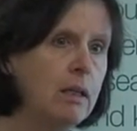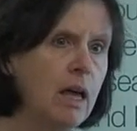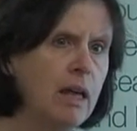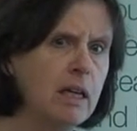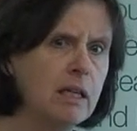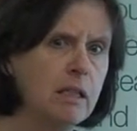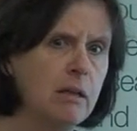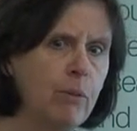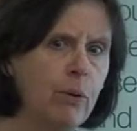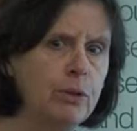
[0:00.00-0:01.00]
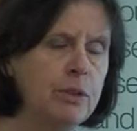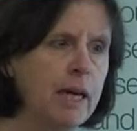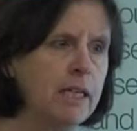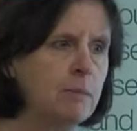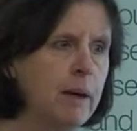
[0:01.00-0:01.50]
I think is an important
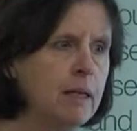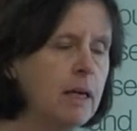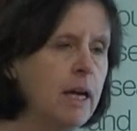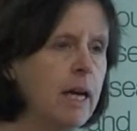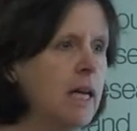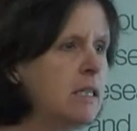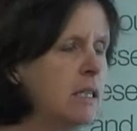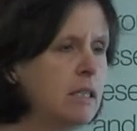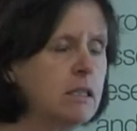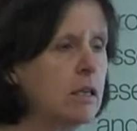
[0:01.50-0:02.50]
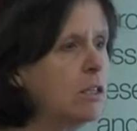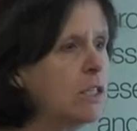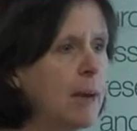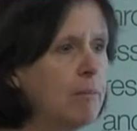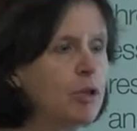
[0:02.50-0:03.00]
aspect. Is it a certain
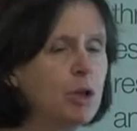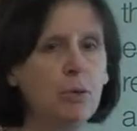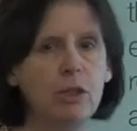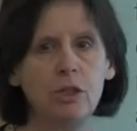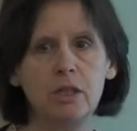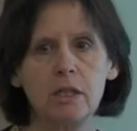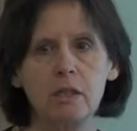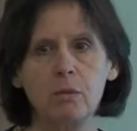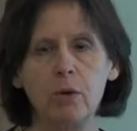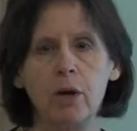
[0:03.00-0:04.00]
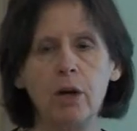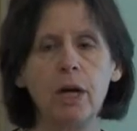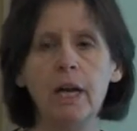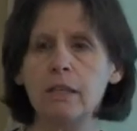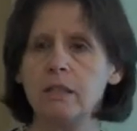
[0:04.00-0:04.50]
temperature at which it doesn't work?
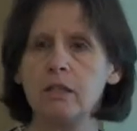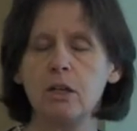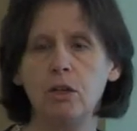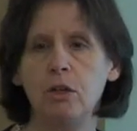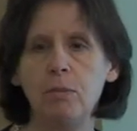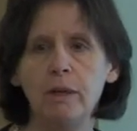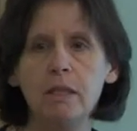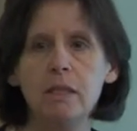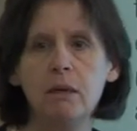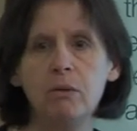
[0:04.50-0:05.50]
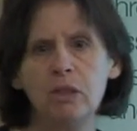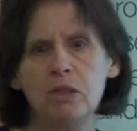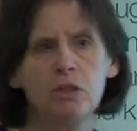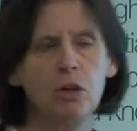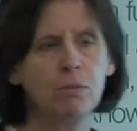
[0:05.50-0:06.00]
Is there a certain humidity at which
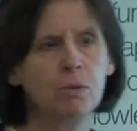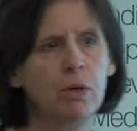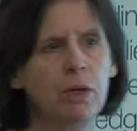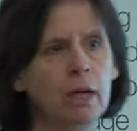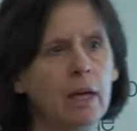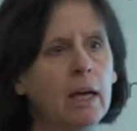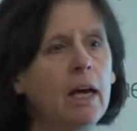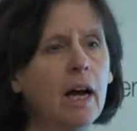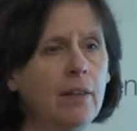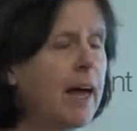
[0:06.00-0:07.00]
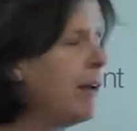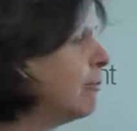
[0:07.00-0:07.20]
it stops working? And that